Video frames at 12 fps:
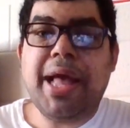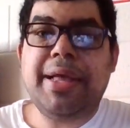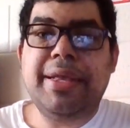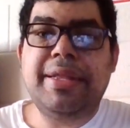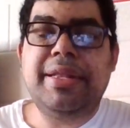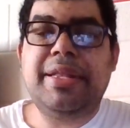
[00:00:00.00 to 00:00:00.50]

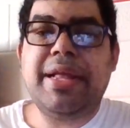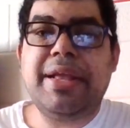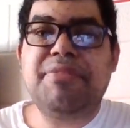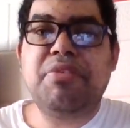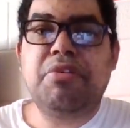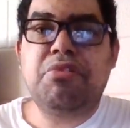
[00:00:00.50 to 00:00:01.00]
Hi, this
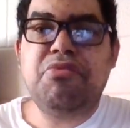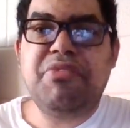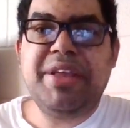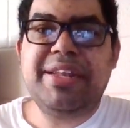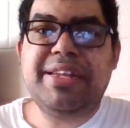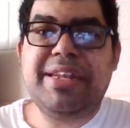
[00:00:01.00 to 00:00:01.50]
is from
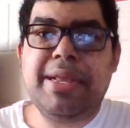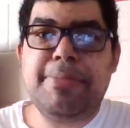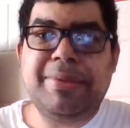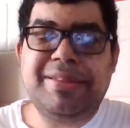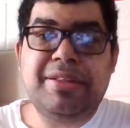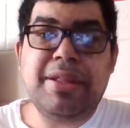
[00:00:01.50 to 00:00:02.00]
Groovy
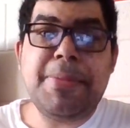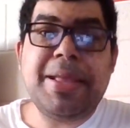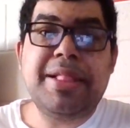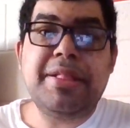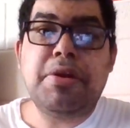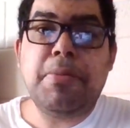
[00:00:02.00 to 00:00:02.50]
Entertainment. Today we
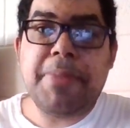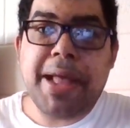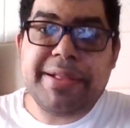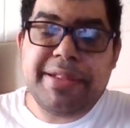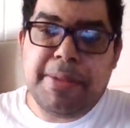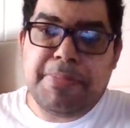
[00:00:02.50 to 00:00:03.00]
got another
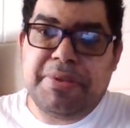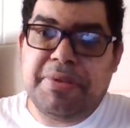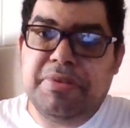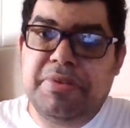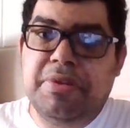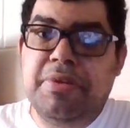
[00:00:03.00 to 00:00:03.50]
unboxing
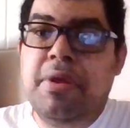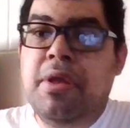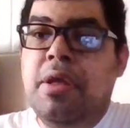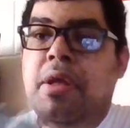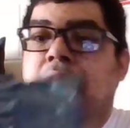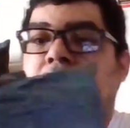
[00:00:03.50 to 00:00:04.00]
episode to do.
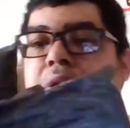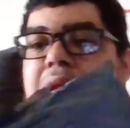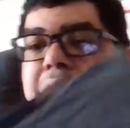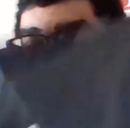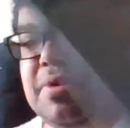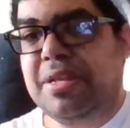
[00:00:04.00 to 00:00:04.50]

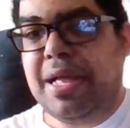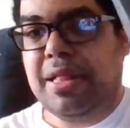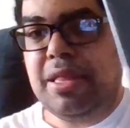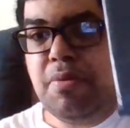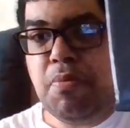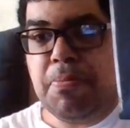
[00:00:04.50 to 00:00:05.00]
Today we just
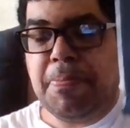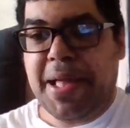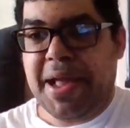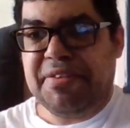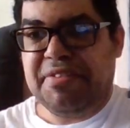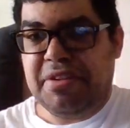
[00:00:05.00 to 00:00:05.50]
got this one
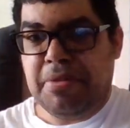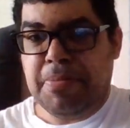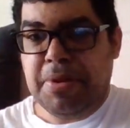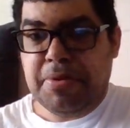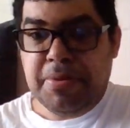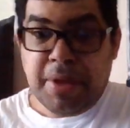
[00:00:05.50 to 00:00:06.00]
packaged in the
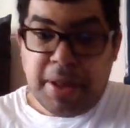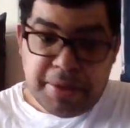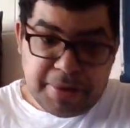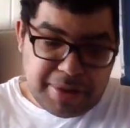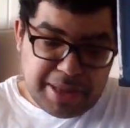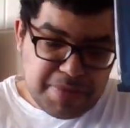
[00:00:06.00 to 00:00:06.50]
mail,
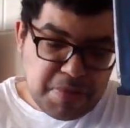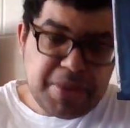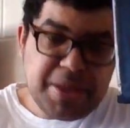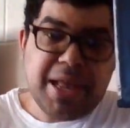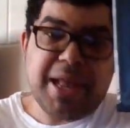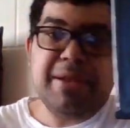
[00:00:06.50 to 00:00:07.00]
so let's see what
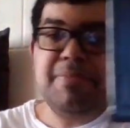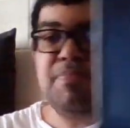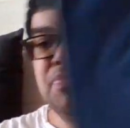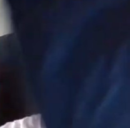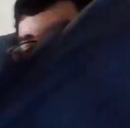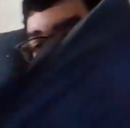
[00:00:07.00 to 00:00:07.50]
we got.
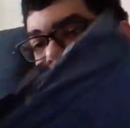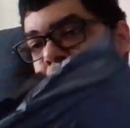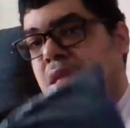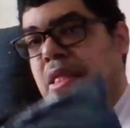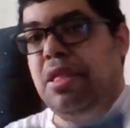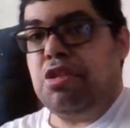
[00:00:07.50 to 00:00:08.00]

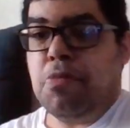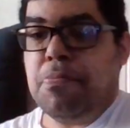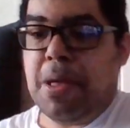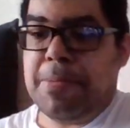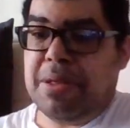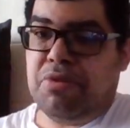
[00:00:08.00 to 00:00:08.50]
This will
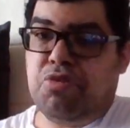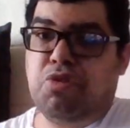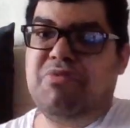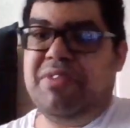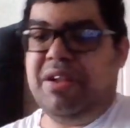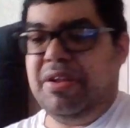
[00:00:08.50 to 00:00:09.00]
probably be a
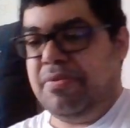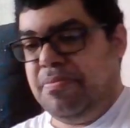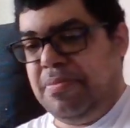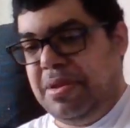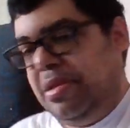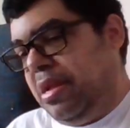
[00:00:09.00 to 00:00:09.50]
short video
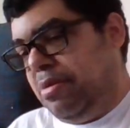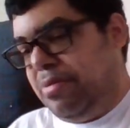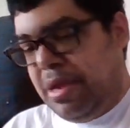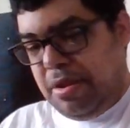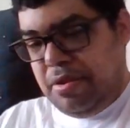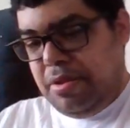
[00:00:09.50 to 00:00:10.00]
because I don't
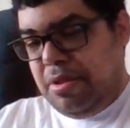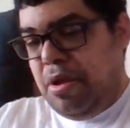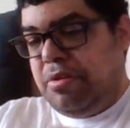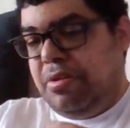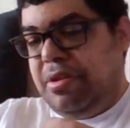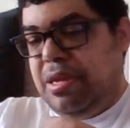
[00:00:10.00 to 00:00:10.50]
got
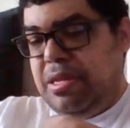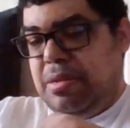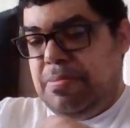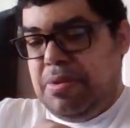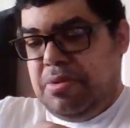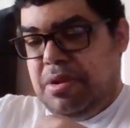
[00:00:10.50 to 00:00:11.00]
all the things in
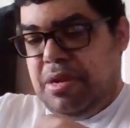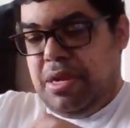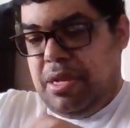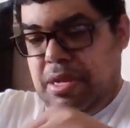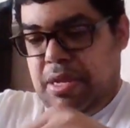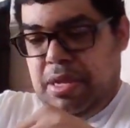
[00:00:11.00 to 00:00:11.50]
the mail today.
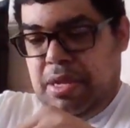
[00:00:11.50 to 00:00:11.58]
